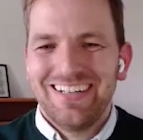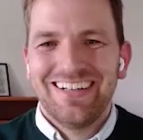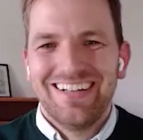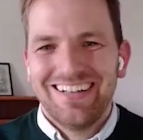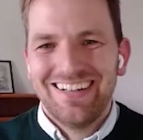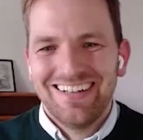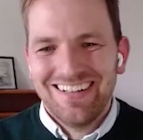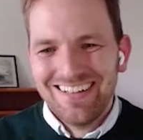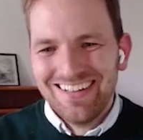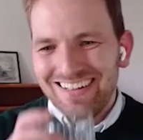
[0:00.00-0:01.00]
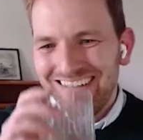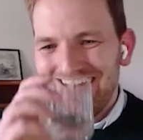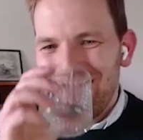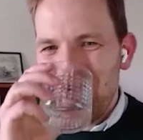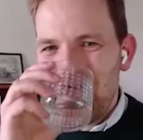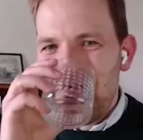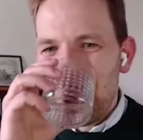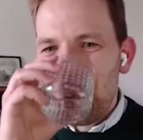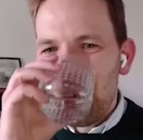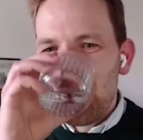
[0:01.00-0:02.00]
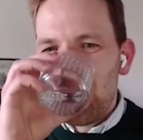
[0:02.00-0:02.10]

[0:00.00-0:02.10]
industry. Very well done.